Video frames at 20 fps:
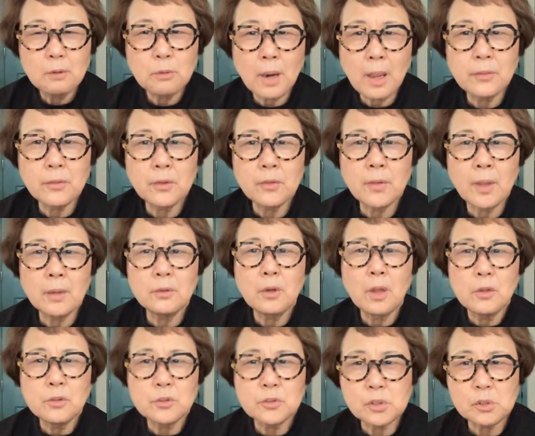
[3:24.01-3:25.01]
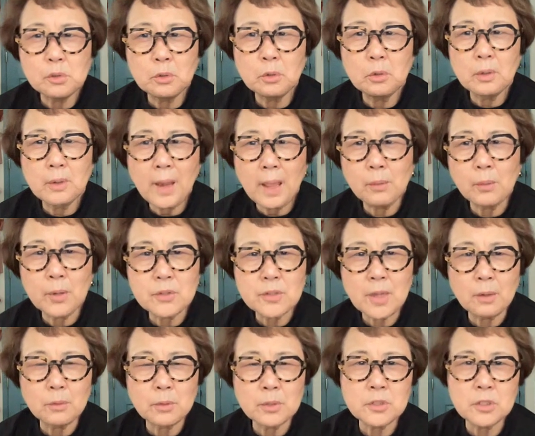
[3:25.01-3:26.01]
rather than true language
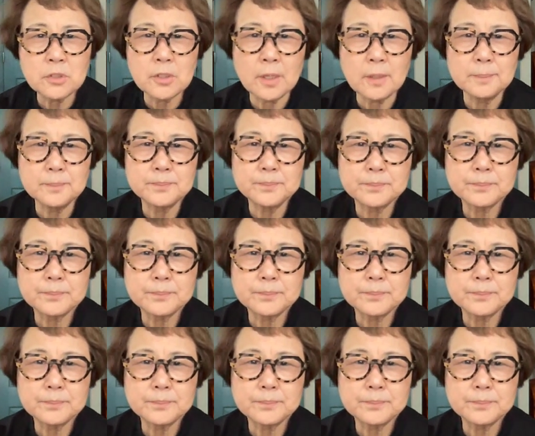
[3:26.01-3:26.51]
acquisition.